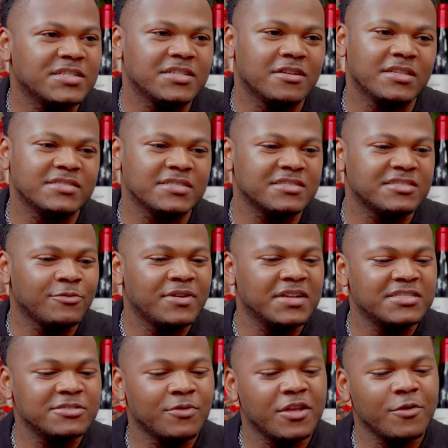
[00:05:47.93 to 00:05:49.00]
so this is a
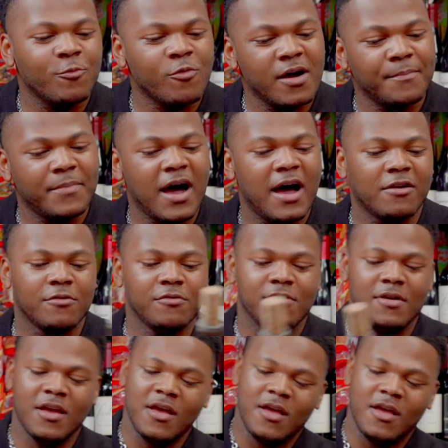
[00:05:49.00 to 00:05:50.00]
2021 bottle